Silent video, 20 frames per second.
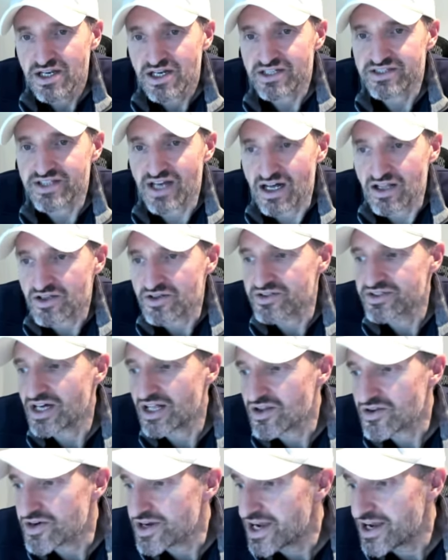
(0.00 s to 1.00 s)
a dollar,
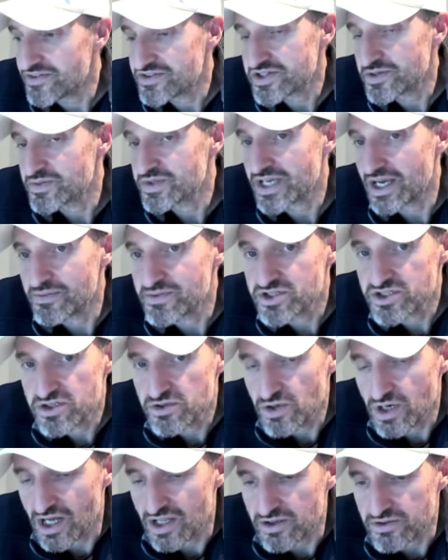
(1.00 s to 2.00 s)
dollar and a half, sometimes
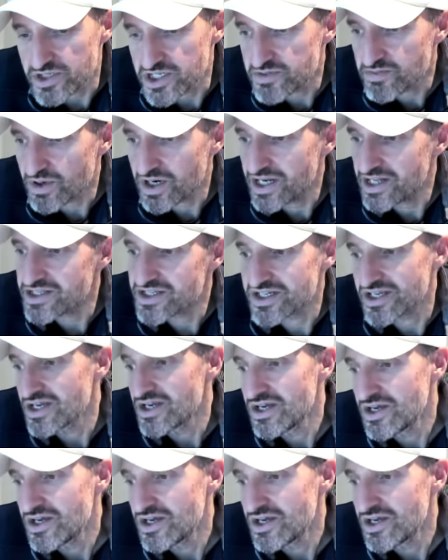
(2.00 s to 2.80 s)
two dollar spreads